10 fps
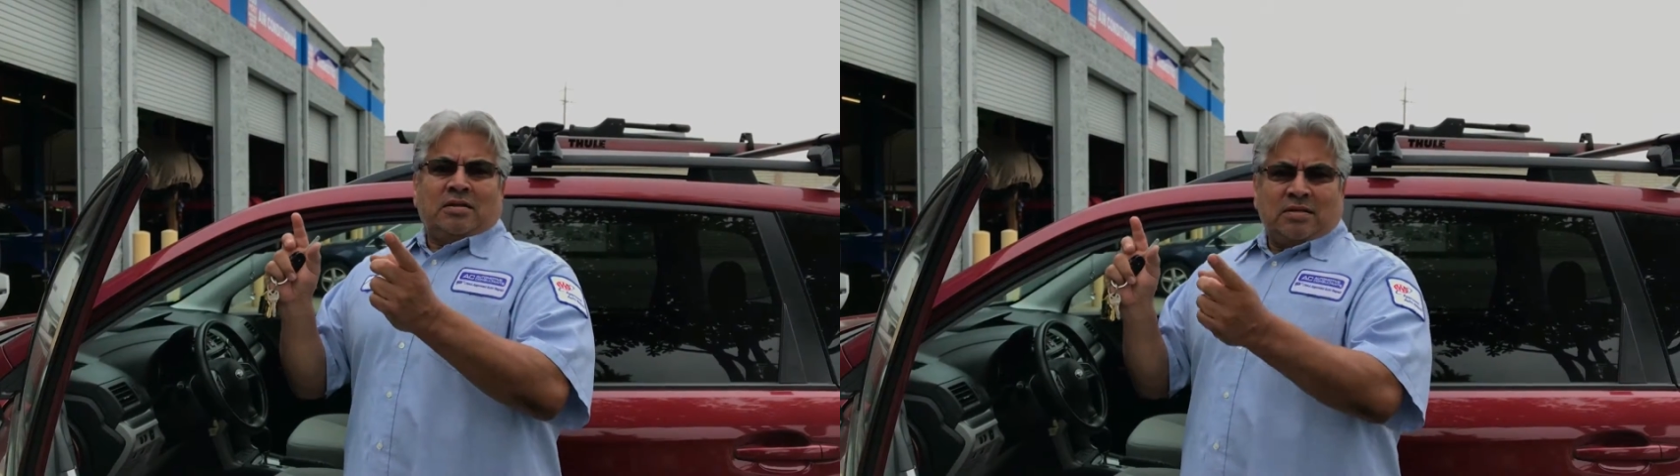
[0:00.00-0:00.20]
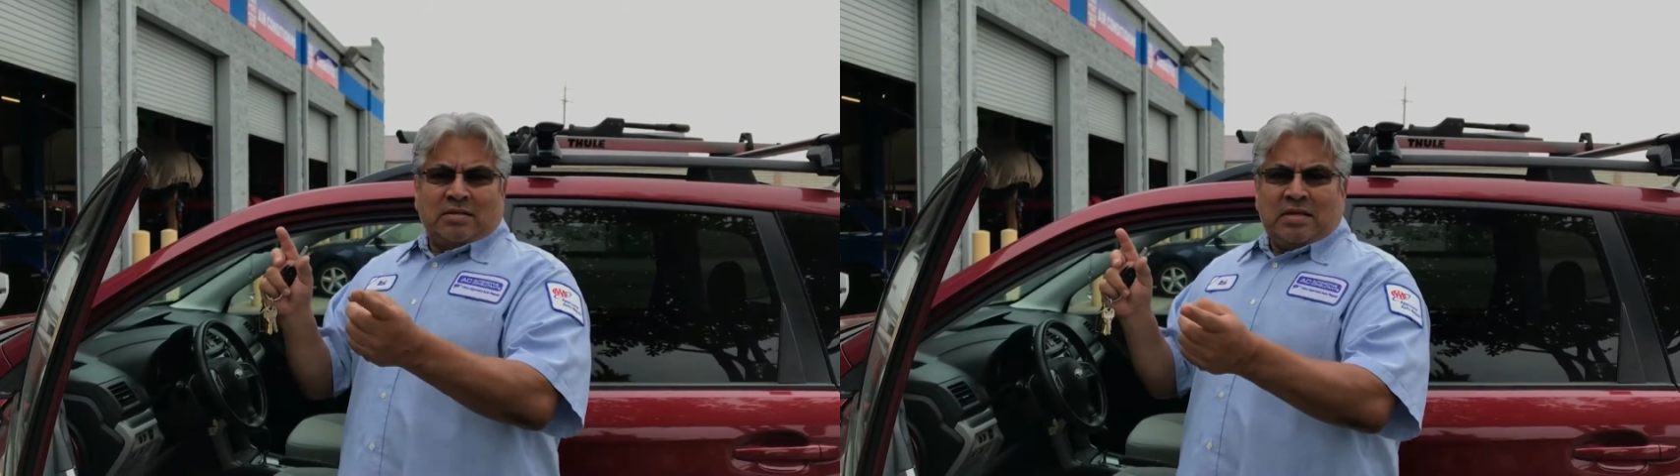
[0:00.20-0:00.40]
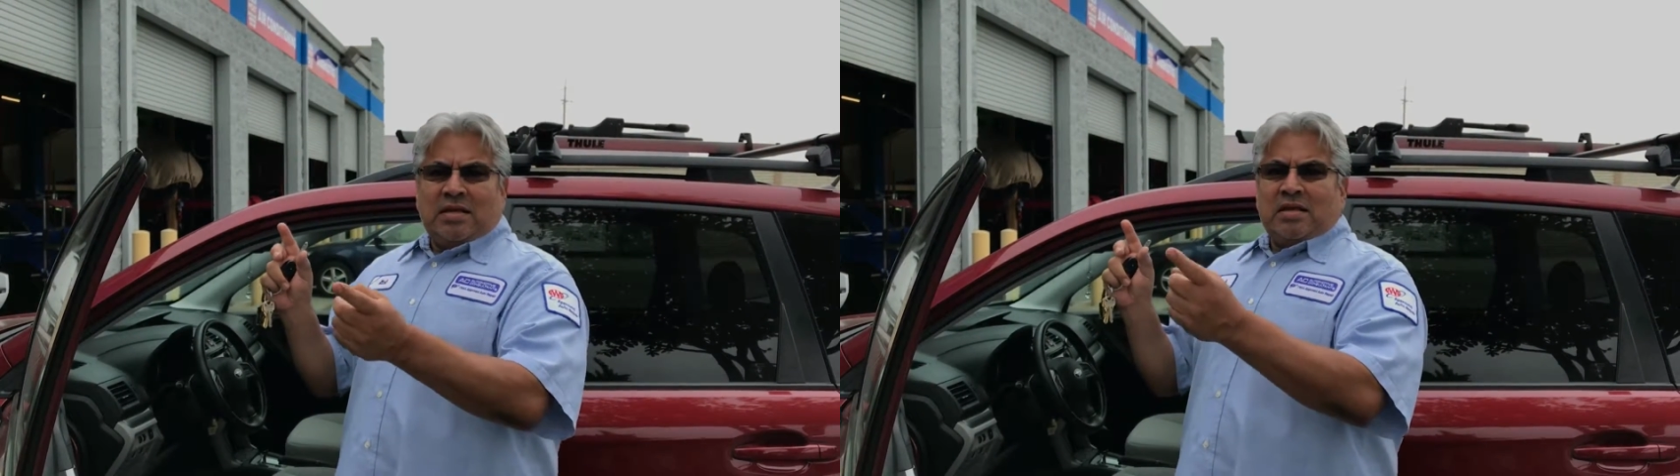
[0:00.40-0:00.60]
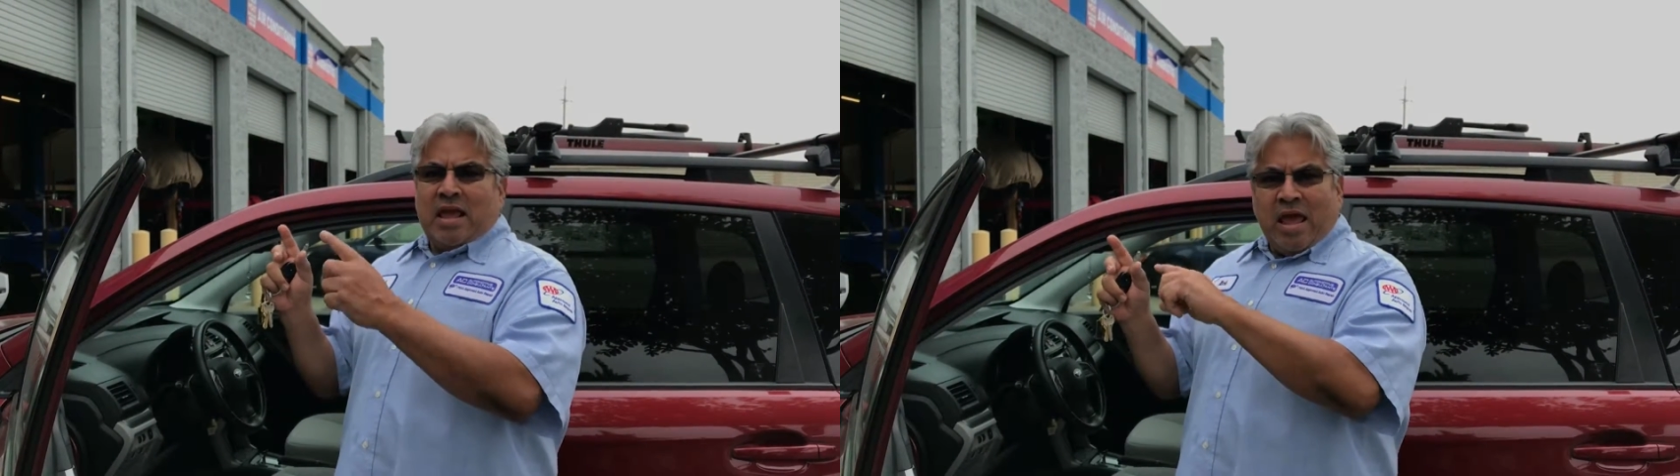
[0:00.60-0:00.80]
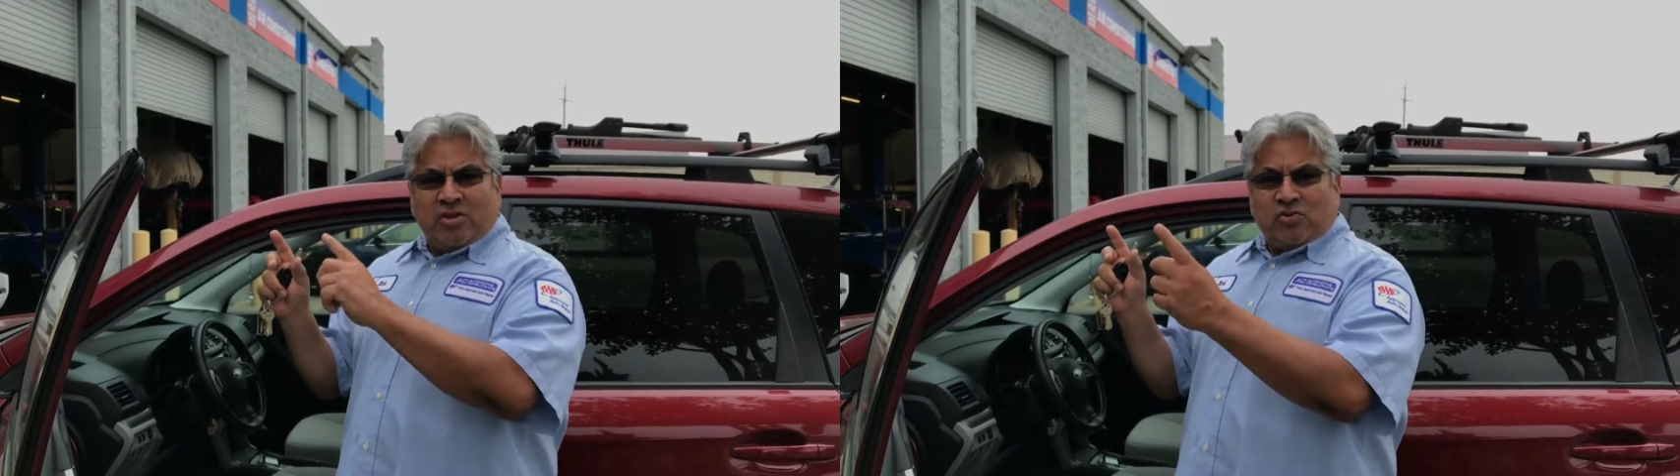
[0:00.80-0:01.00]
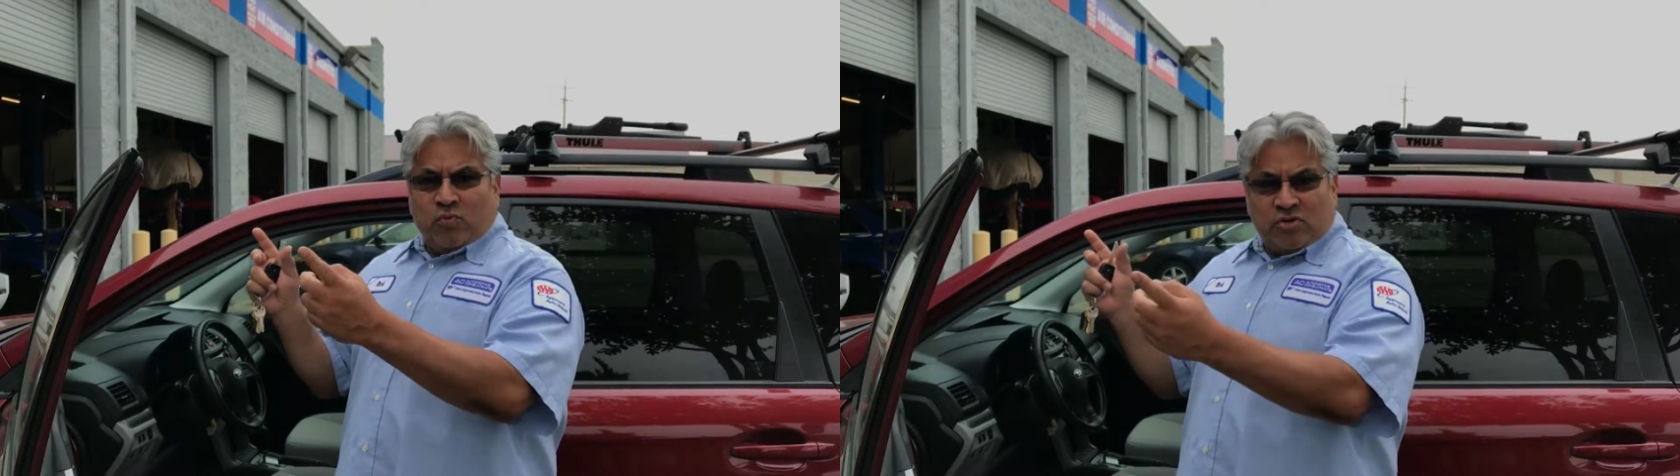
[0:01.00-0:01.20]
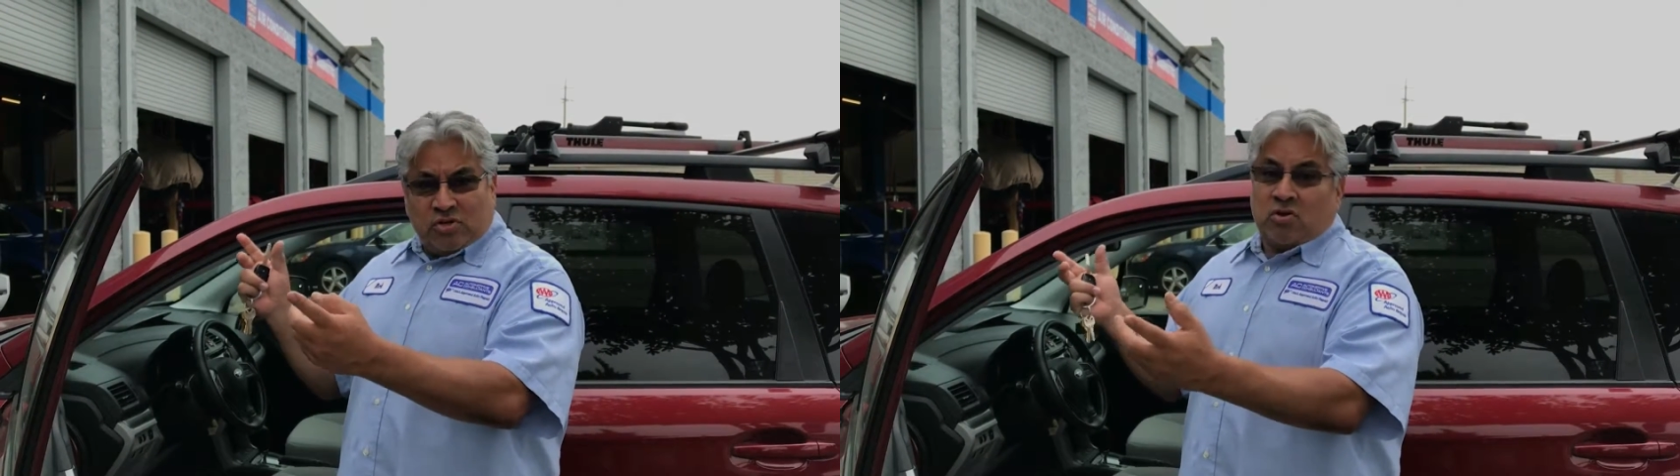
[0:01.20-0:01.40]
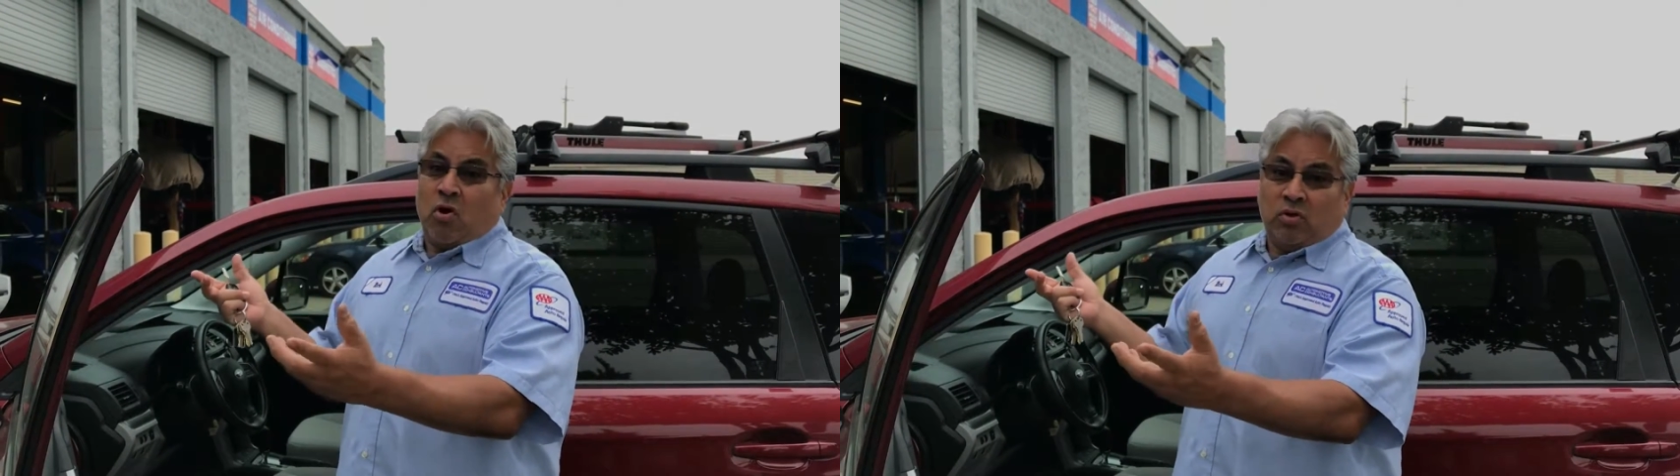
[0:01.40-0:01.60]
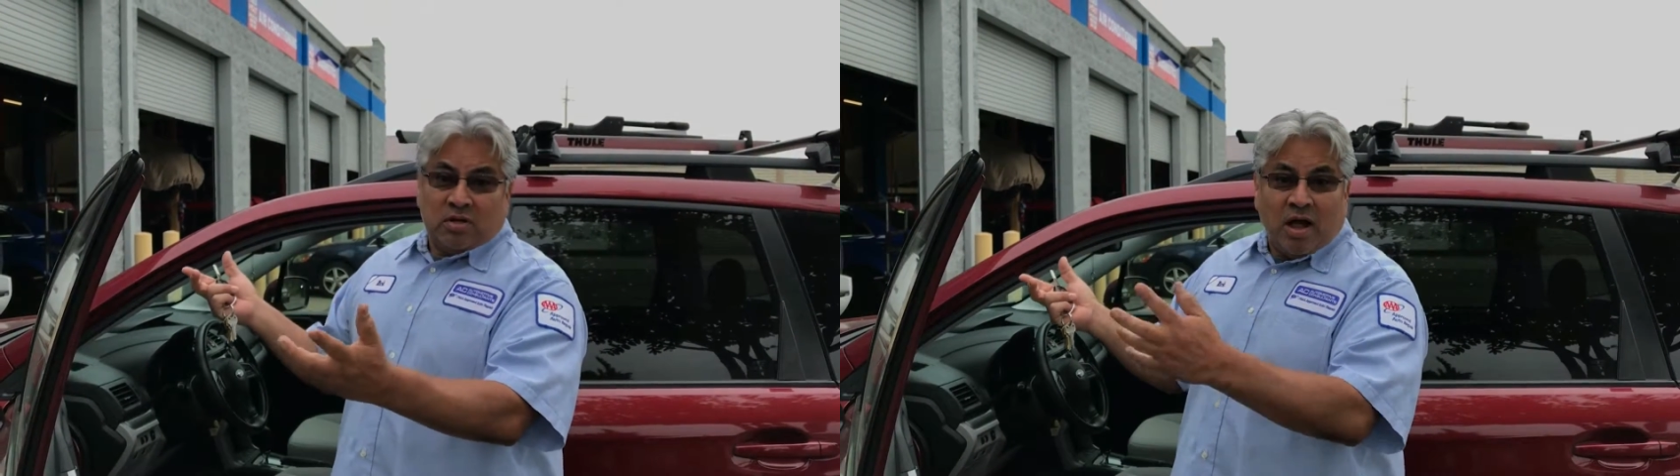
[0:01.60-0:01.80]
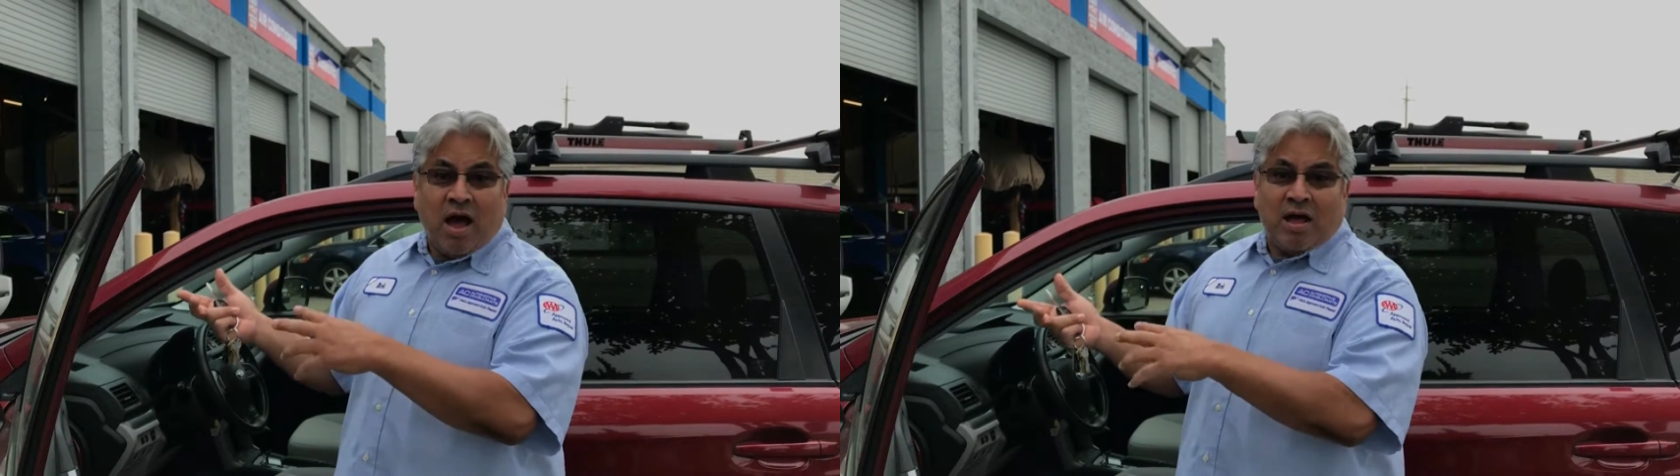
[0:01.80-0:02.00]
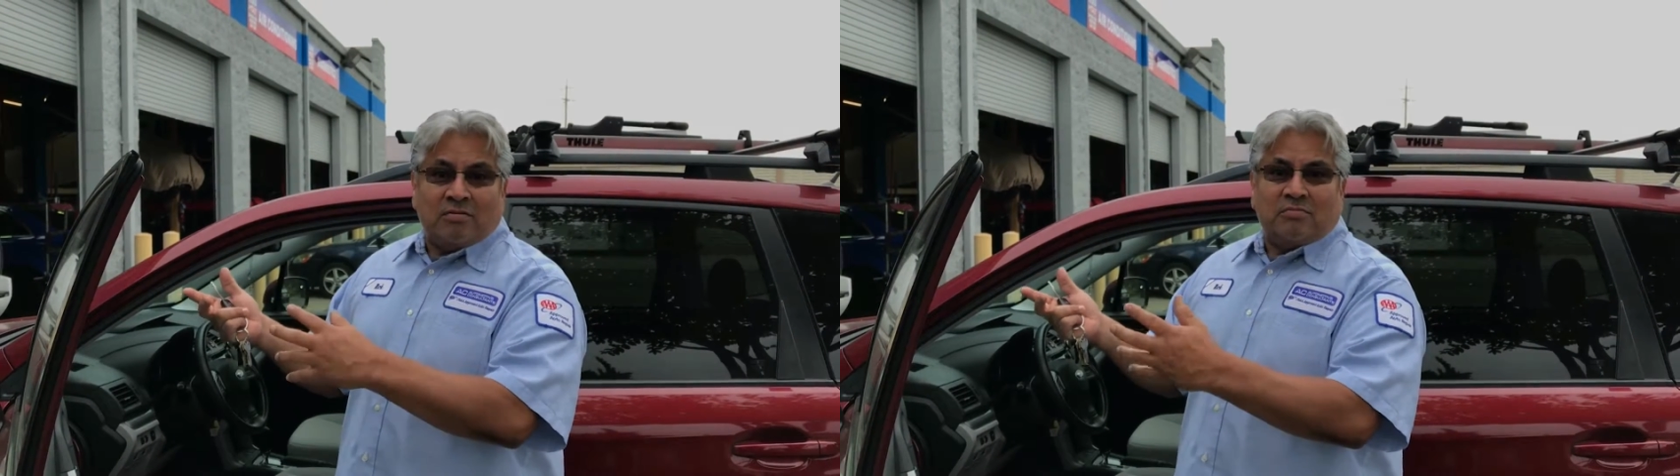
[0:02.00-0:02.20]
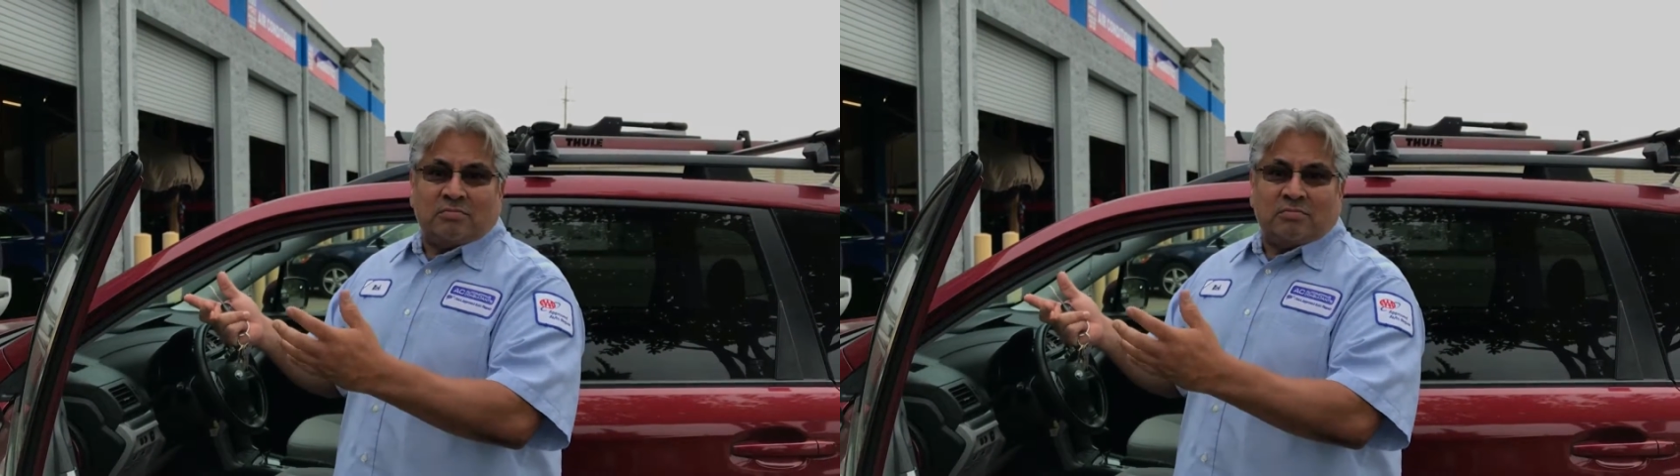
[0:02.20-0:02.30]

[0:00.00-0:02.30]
C and H, which is cold and hot.